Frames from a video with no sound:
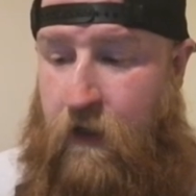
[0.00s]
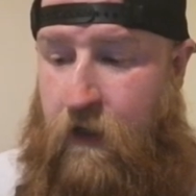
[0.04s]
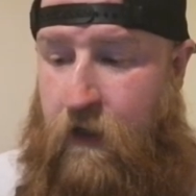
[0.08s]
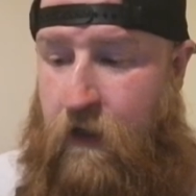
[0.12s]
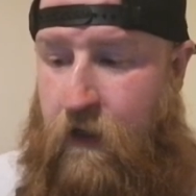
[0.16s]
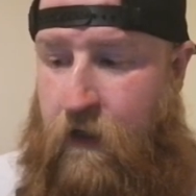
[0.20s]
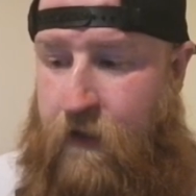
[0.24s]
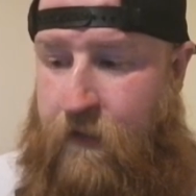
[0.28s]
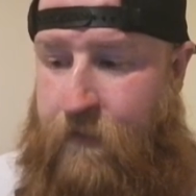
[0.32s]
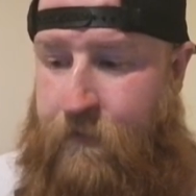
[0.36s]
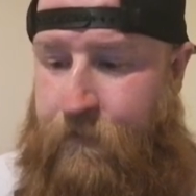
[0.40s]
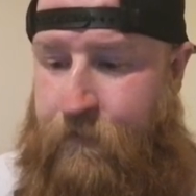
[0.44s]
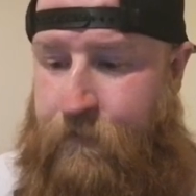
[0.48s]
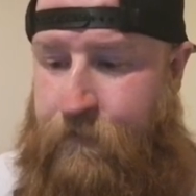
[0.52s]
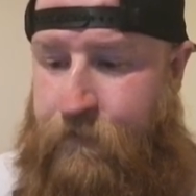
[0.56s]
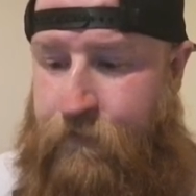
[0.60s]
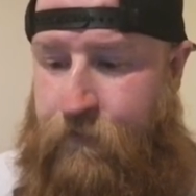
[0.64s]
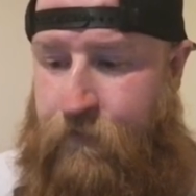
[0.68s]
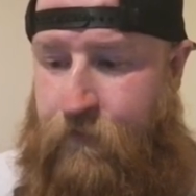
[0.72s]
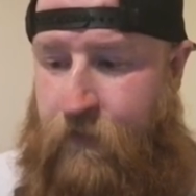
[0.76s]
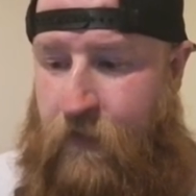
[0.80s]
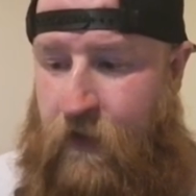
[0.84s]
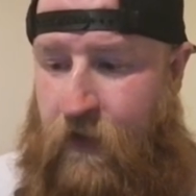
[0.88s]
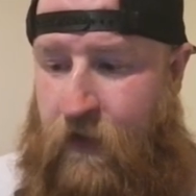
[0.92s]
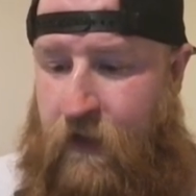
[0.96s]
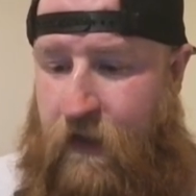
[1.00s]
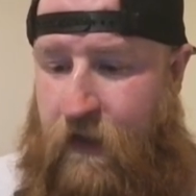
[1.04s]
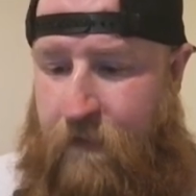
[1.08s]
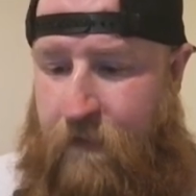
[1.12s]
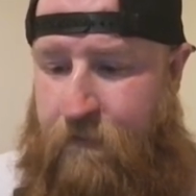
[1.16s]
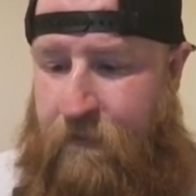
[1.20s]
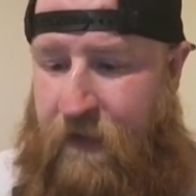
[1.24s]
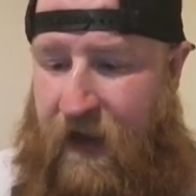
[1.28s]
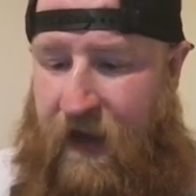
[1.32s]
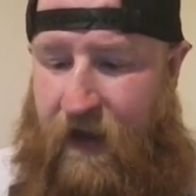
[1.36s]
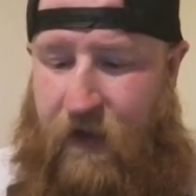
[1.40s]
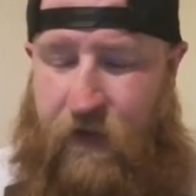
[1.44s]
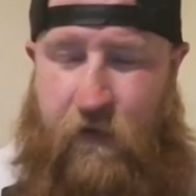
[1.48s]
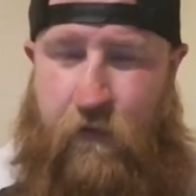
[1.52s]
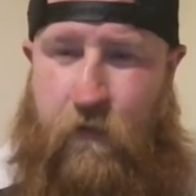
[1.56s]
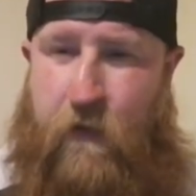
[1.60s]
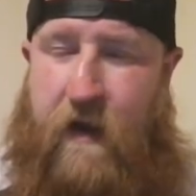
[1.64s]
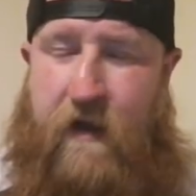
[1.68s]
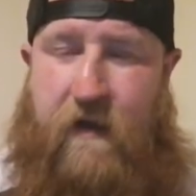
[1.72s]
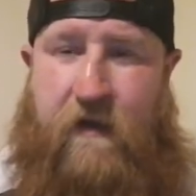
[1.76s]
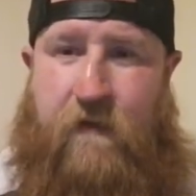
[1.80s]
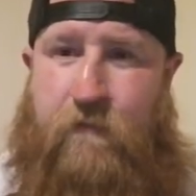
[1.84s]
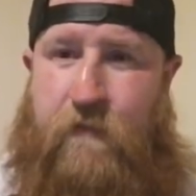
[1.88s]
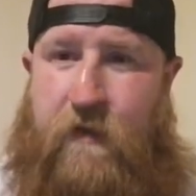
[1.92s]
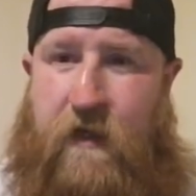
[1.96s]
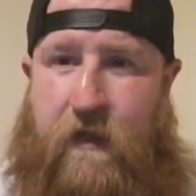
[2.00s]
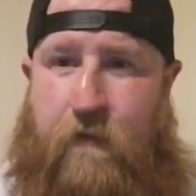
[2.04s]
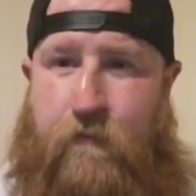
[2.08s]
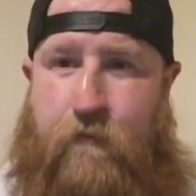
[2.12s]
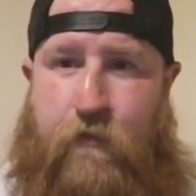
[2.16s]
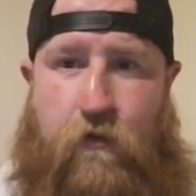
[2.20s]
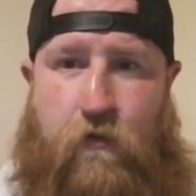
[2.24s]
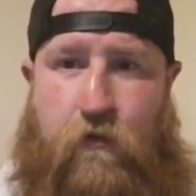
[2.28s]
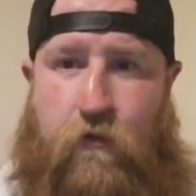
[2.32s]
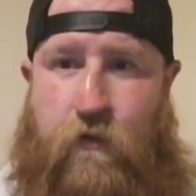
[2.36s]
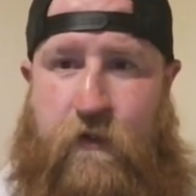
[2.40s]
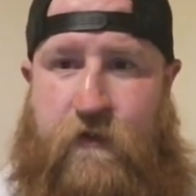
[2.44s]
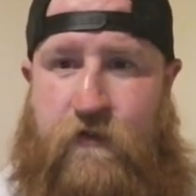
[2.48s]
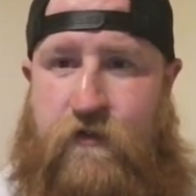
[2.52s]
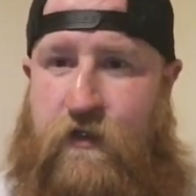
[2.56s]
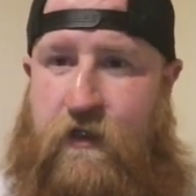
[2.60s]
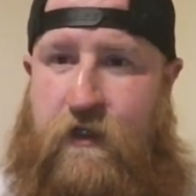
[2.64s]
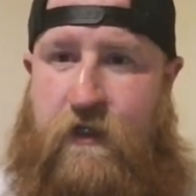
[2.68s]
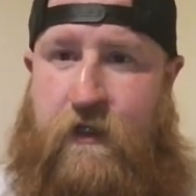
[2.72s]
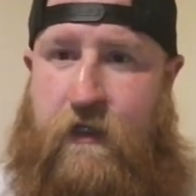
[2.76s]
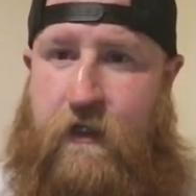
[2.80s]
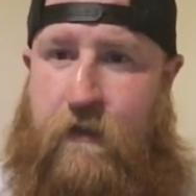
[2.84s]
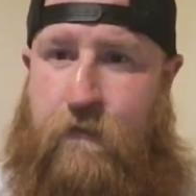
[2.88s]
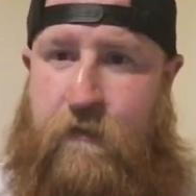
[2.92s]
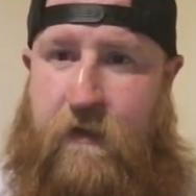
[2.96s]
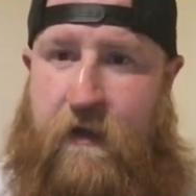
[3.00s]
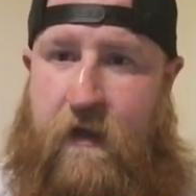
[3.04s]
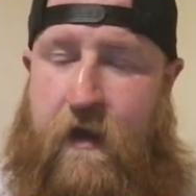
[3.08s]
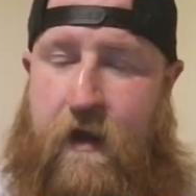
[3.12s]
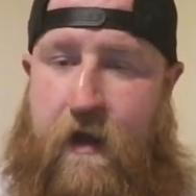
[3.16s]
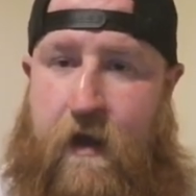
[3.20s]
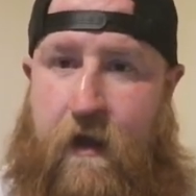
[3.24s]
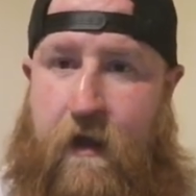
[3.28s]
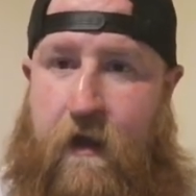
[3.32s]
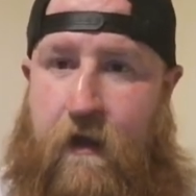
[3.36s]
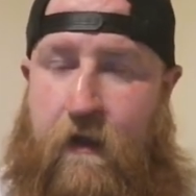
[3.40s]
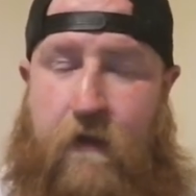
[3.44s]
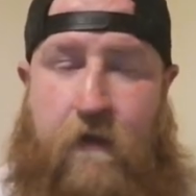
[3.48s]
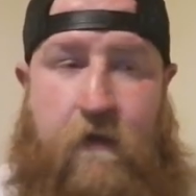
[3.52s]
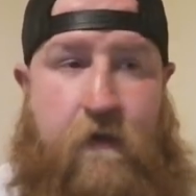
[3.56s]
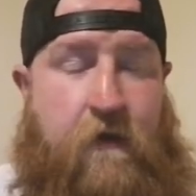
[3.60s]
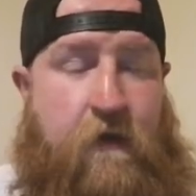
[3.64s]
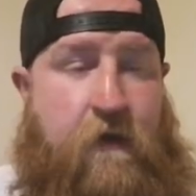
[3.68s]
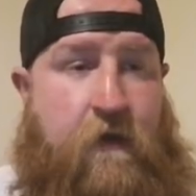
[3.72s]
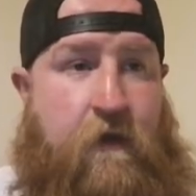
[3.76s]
And by threatening people with GDPR,